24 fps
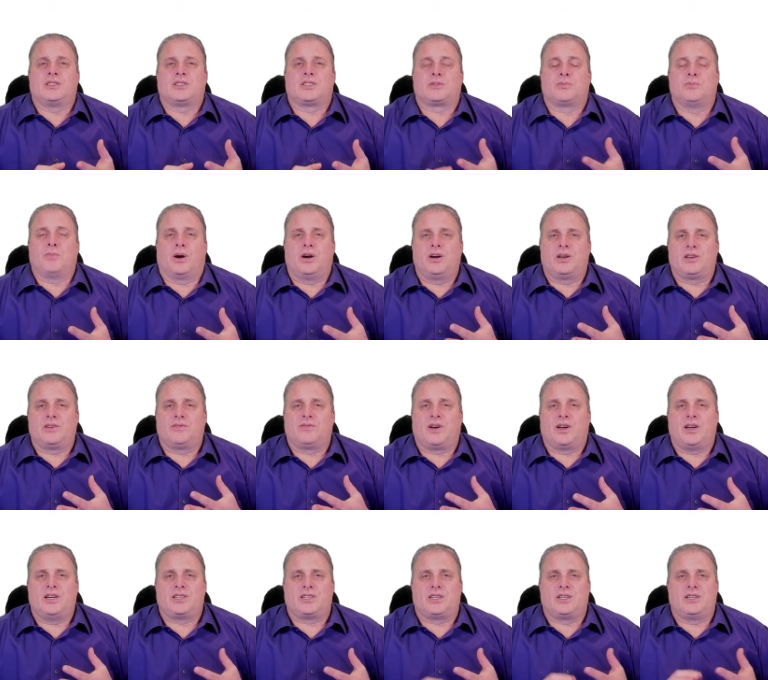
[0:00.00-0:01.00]
smart
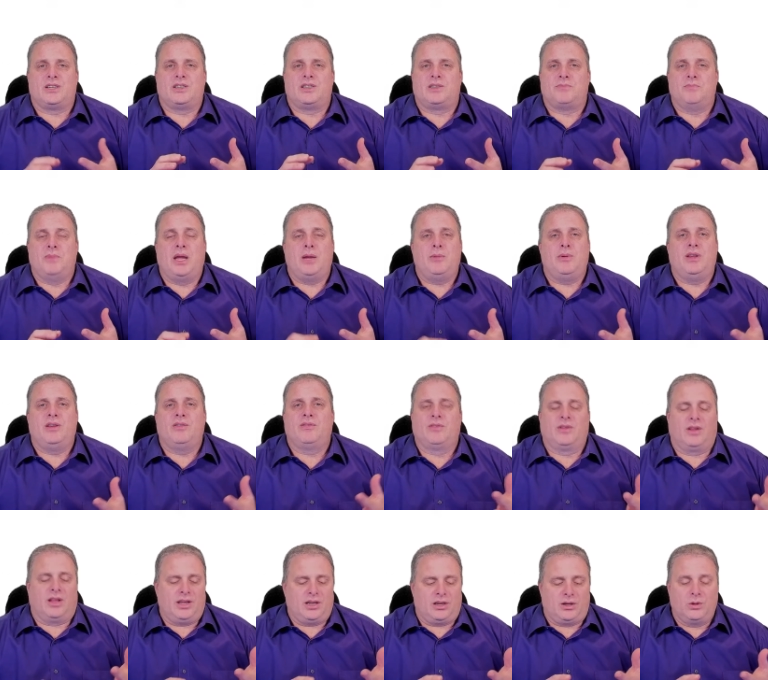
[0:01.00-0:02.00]
devices, maybe even
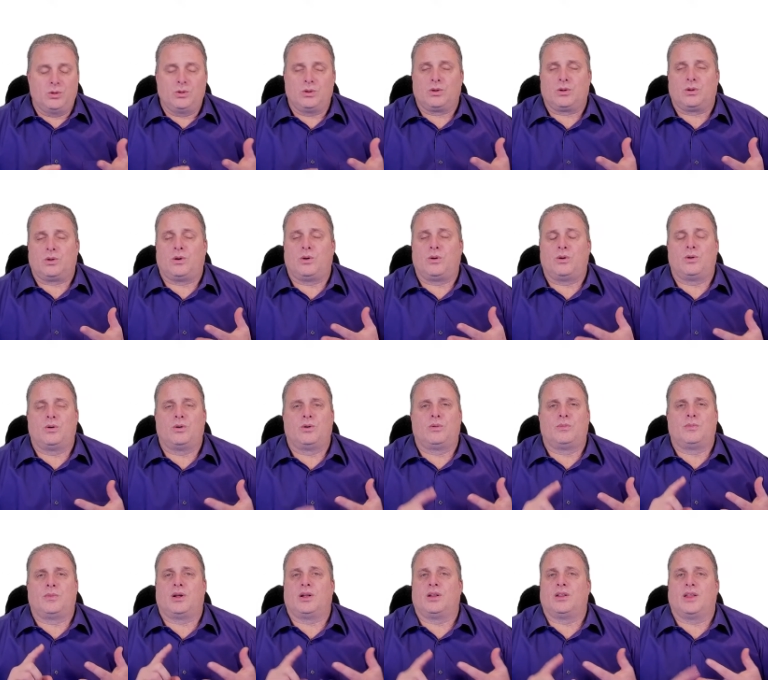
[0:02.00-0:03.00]
like Google
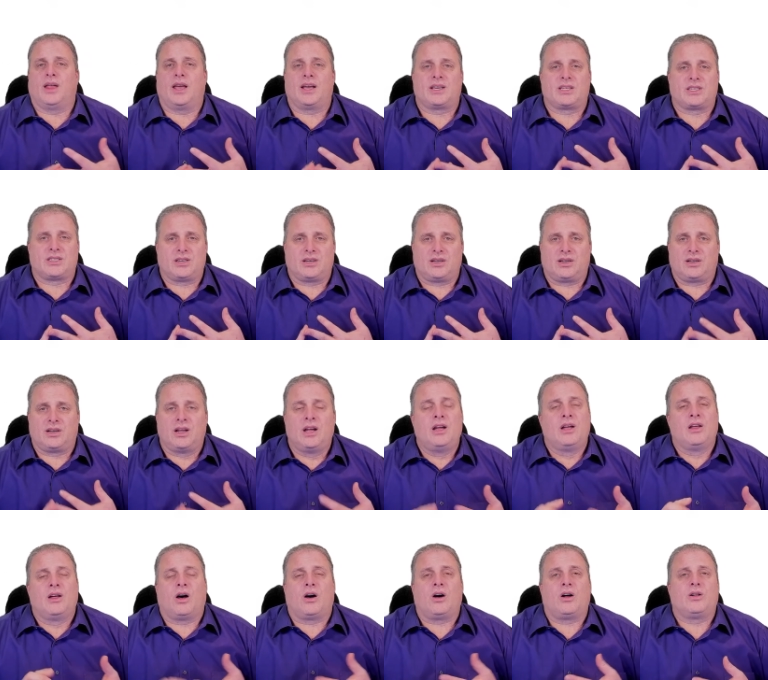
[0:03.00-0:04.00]
Home, Alexa,
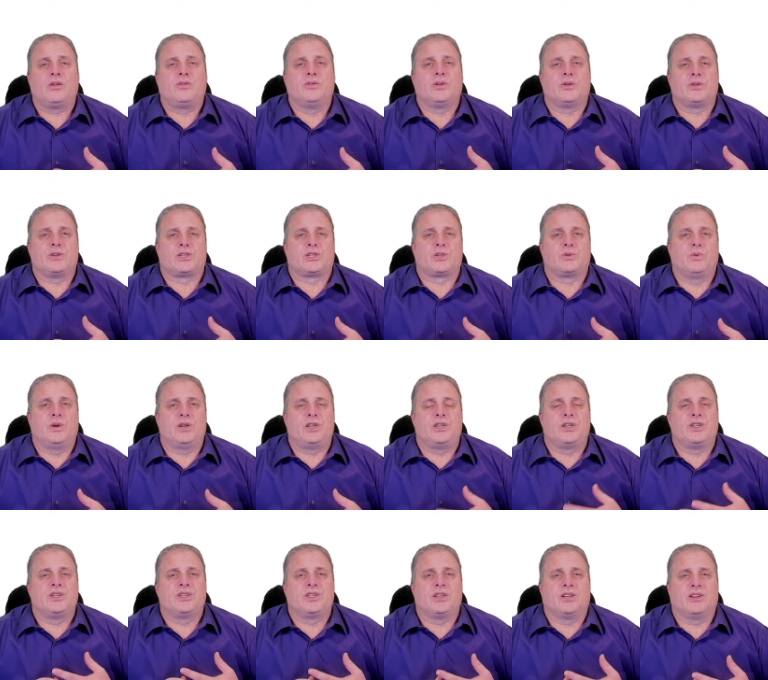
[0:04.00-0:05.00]
all those
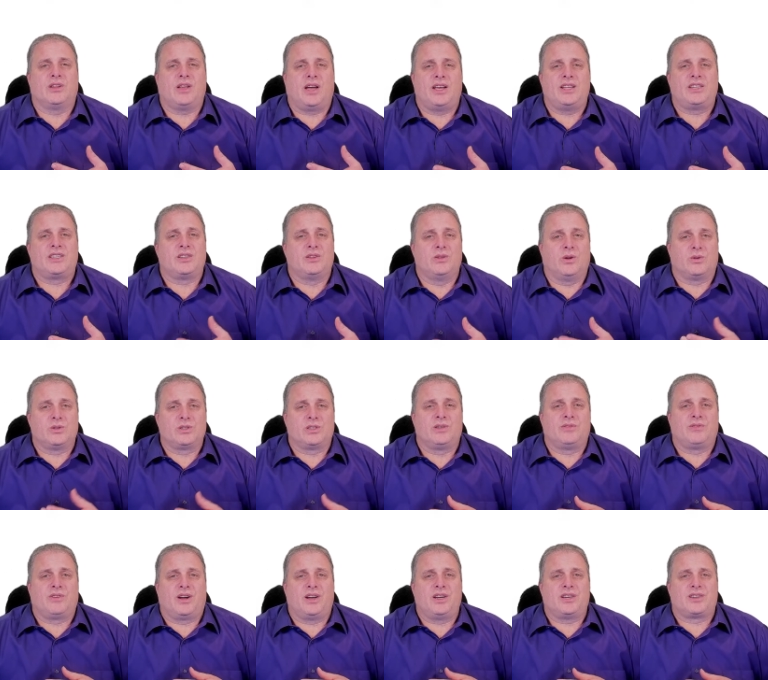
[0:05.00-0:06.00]
switches and lights and those
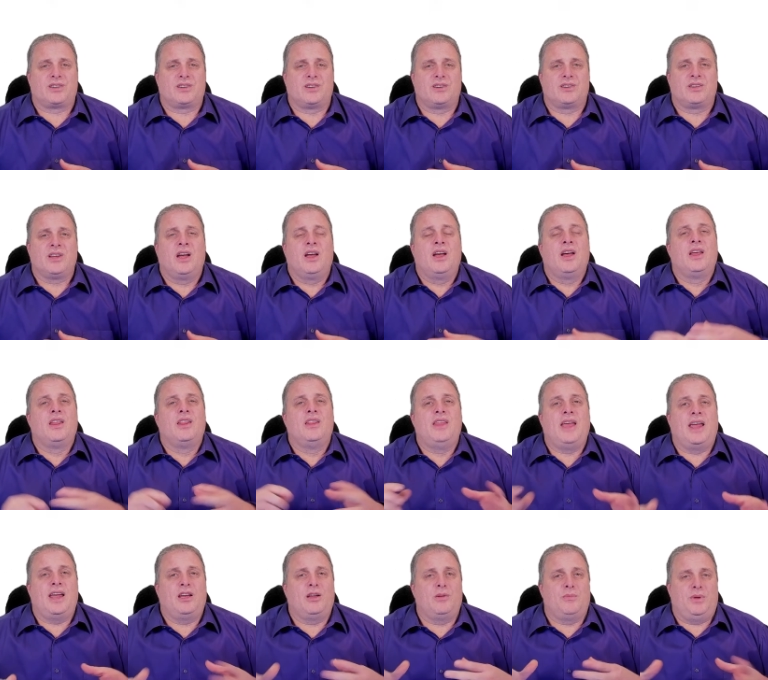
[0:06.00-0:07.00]
devices.
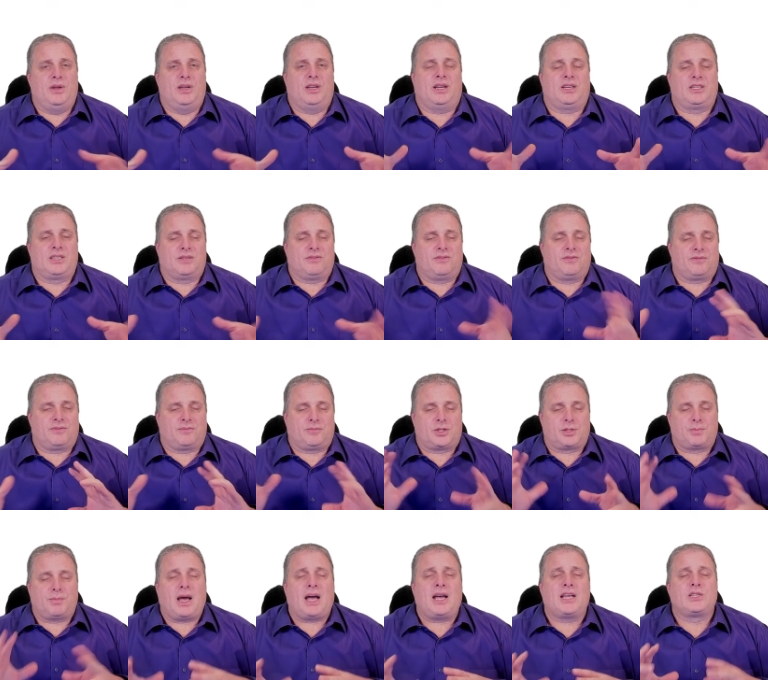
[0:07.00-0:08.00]
They could be
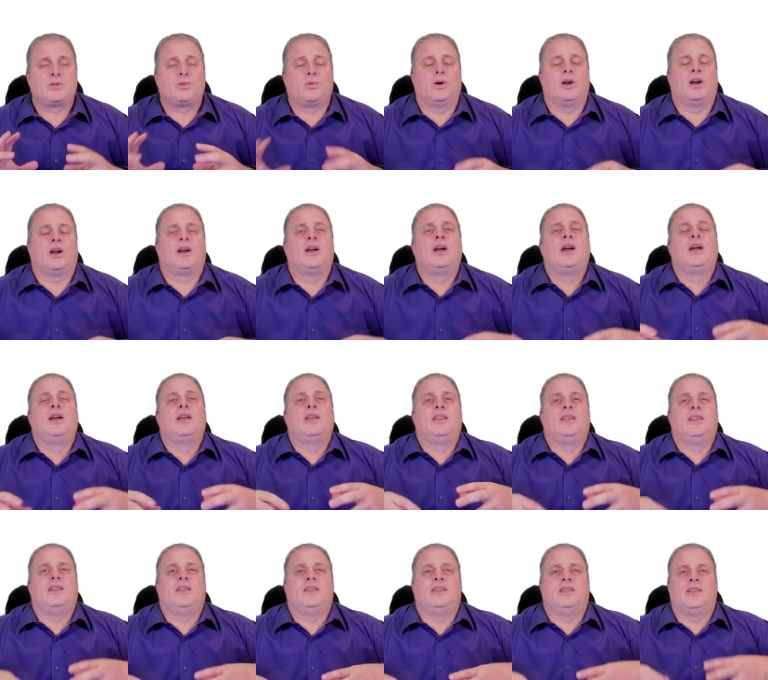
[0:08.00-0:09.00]
spots where
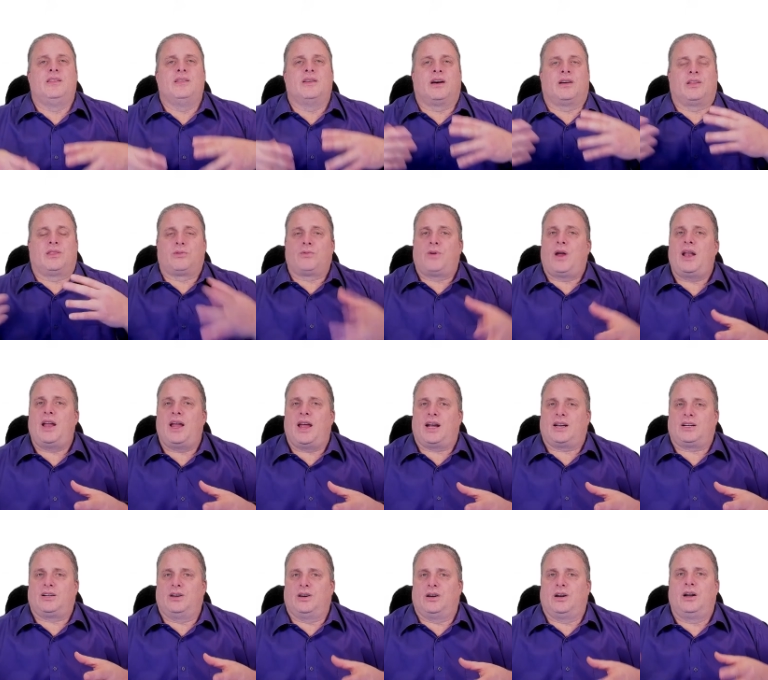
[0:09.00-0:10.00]
a threat
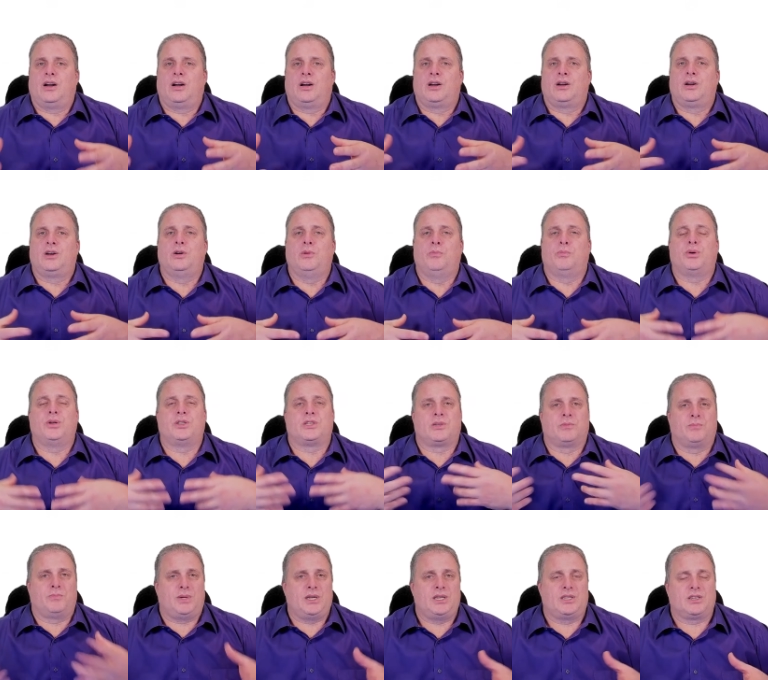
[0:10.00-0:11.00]
actor could put
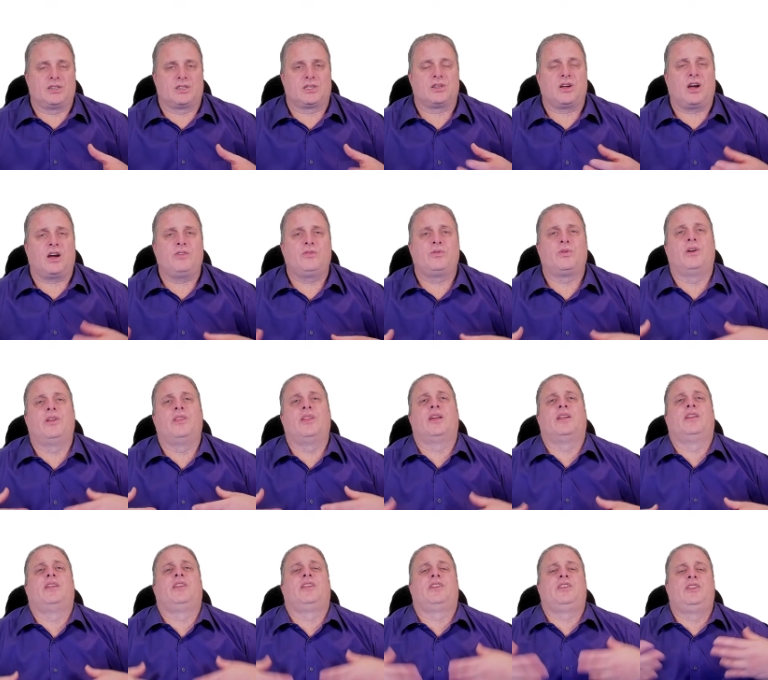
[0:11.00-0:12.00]
some piece of software
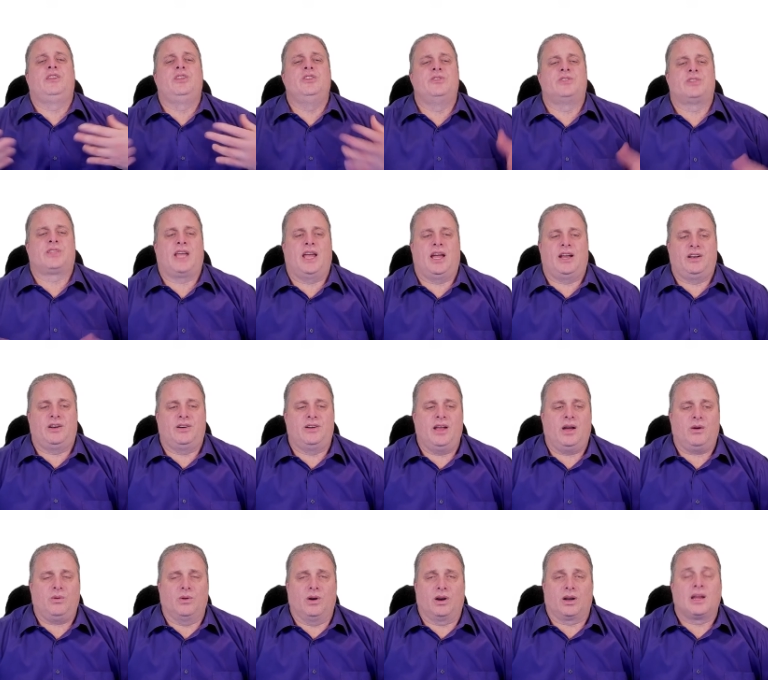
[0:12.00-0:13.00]
then to scan your
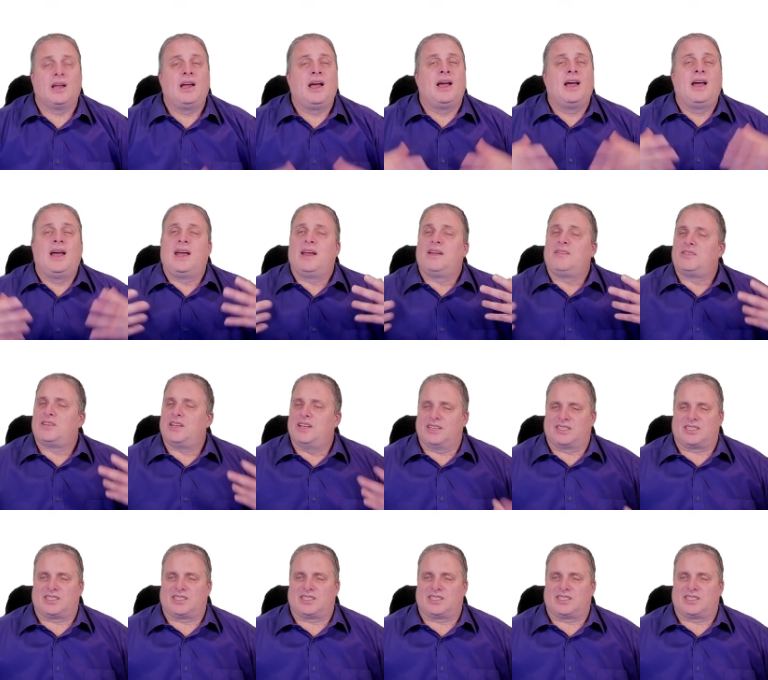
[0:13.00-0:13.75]
network. You